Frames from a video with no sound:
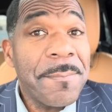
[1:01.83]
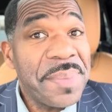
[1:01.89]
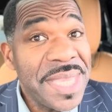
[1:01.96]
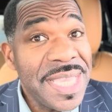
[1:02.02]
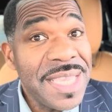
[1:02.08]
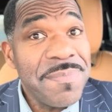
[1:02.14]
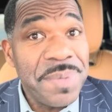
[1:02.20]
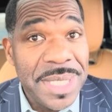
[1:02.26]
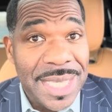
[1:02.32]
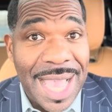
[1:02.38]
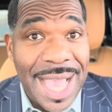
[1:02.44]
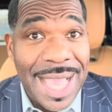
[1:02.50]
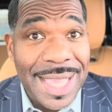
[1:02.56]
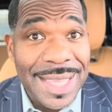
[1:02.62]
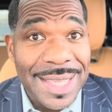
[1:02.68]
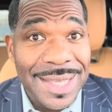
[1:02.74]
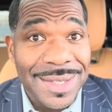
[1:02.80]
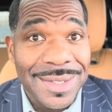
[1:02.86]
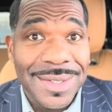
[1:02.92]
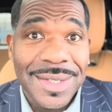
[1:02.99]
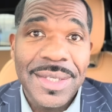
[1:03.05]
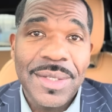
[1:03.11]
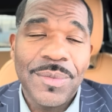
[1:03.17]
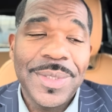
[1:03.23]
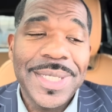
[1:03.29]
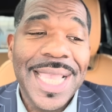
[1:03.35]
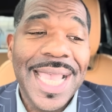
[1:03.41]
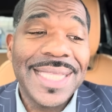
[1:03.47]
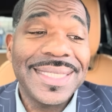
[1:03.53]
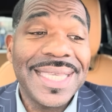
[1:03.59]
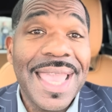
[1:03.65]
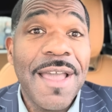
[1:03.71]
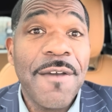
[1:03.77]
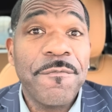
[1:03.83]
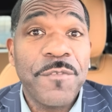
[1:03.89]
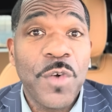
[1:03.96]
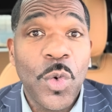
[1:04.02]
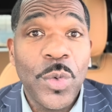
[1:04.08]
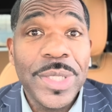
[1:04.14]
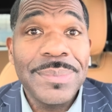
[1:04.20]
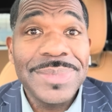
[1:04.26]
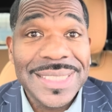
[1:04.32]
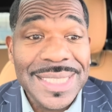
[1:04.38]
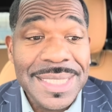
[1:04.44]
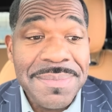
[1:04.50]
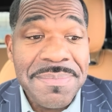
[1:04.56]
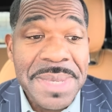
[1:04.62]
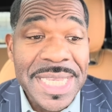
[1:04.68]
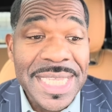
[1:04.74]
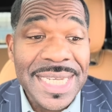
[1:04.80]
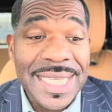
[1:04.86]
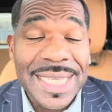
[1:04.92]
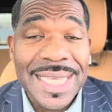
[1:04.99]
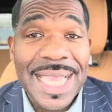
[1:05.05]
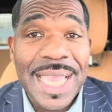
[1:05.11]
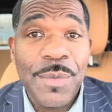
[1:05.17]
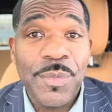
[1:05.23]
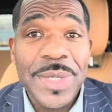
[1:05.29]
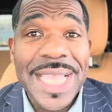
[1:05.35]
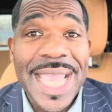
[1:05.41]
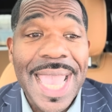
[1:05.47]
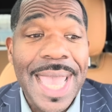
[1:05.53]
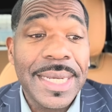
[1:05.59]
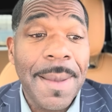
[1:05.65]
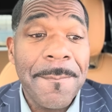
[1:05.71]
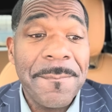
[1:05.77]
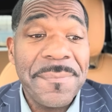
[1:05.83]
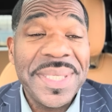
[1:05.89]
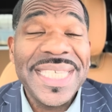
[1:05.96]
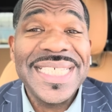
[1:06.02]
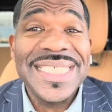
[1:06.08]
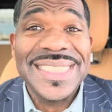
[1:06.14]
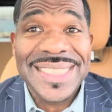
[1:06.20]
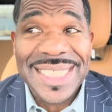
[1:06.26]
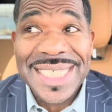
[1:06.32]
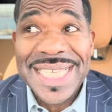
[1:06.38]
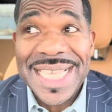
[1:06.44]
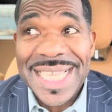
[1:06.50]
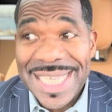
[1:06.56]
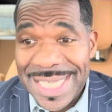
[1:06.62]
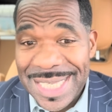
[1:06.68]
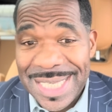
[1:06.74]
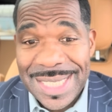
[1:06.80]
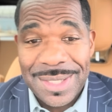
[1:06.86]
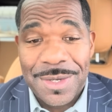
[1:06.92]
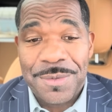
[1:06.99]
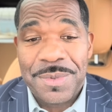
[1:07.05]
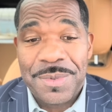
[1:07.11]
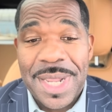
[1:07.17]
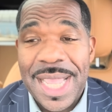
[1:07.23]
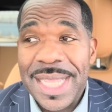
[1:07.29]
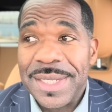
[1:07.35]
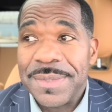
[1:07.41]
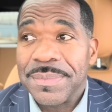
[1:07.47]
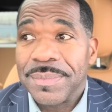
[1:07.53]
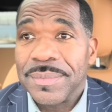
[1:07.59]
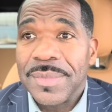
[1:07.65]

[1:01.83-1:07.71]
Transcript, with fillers: PPI. We had the FOMC meeting and we had a PCE. All right.